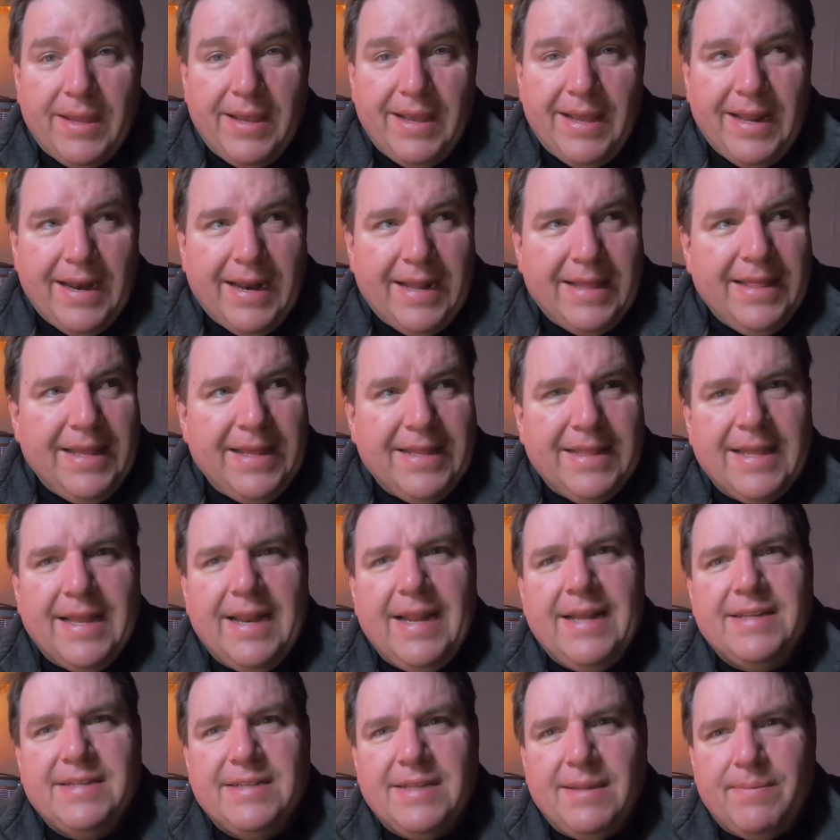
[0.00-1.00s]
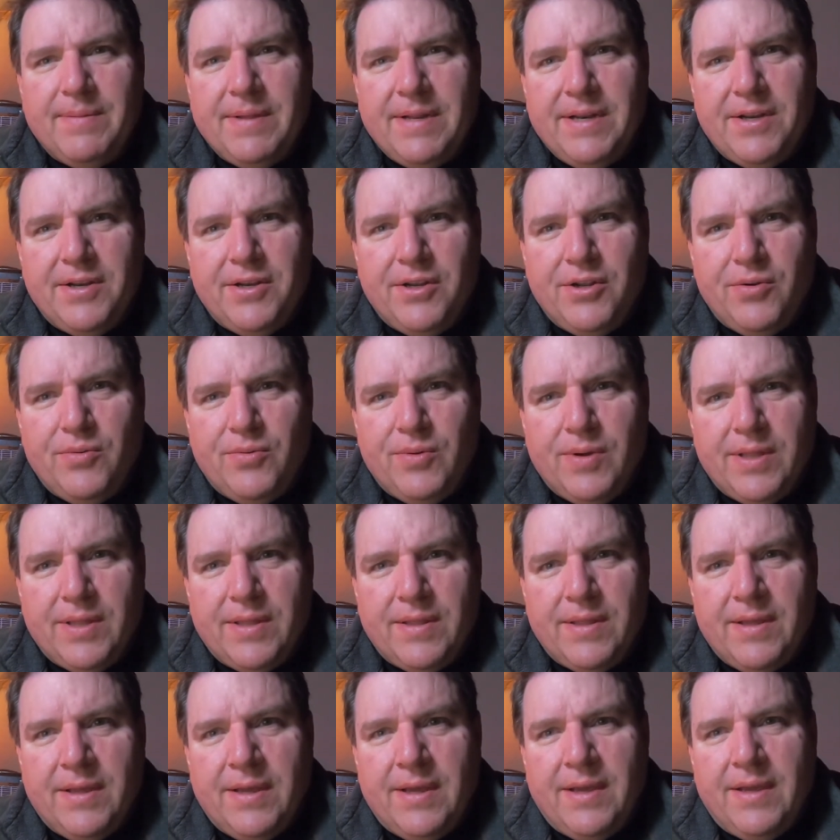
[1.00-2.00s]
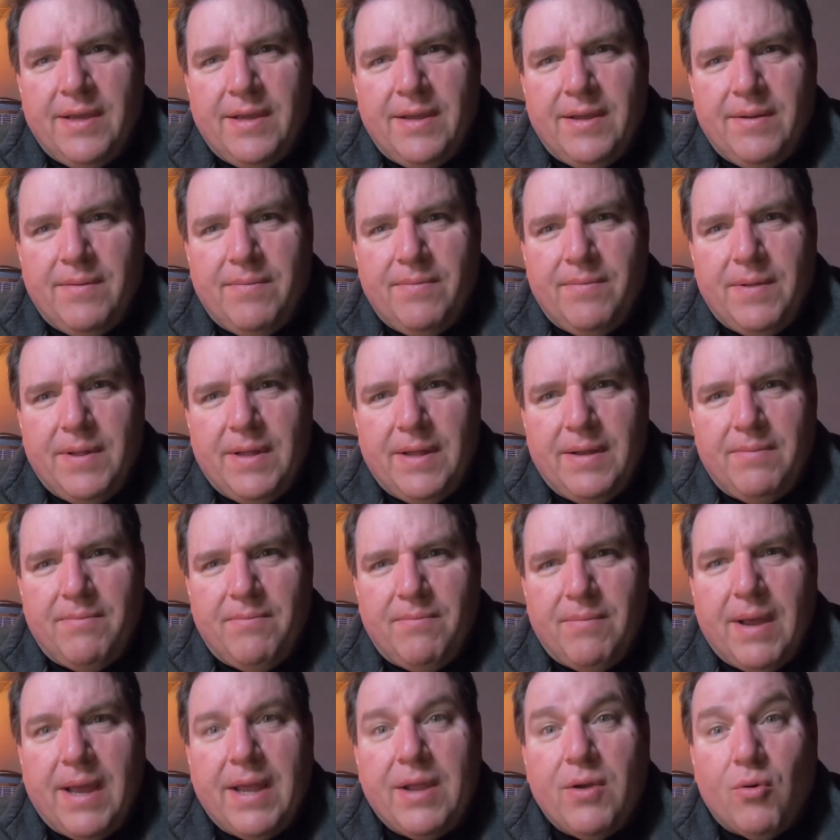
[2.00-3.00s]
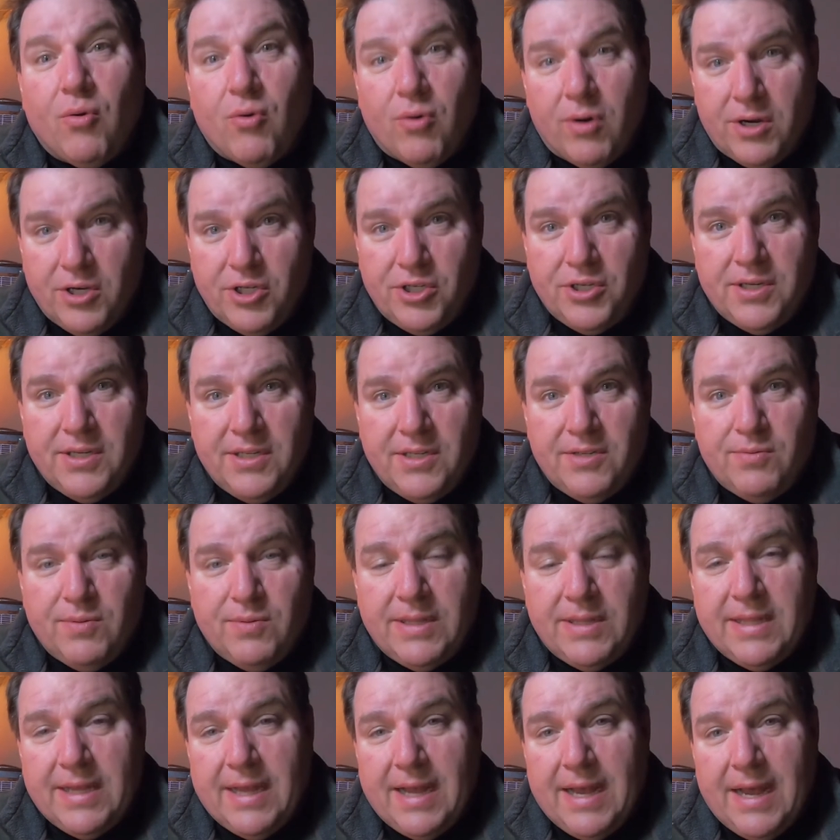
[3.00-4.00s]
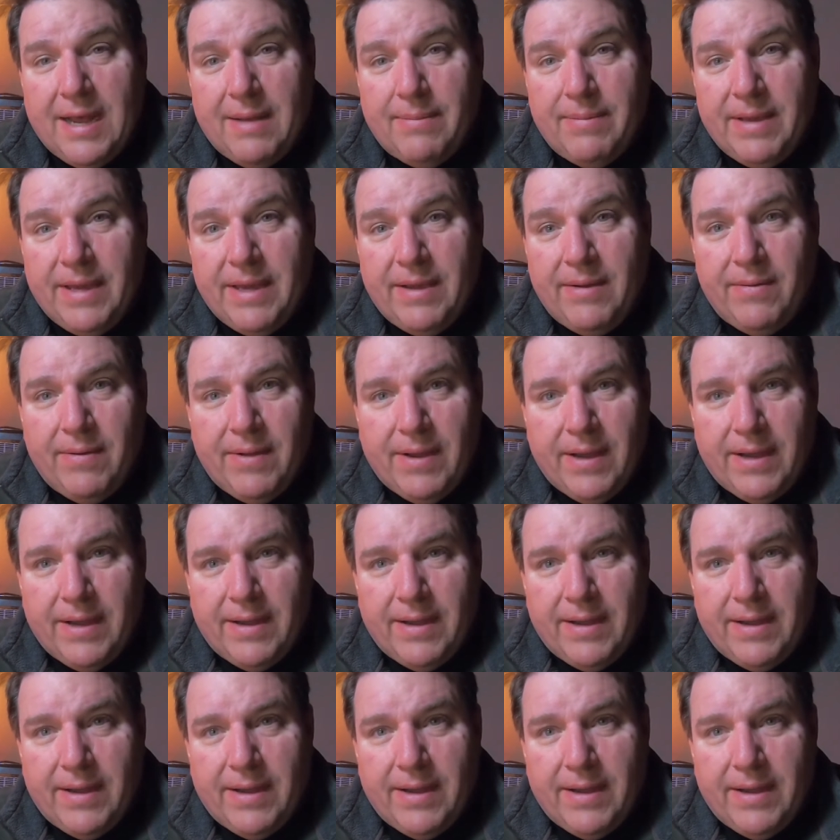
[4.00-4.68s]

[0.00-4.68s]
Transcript: And I think that has something to do with my origins the hobby.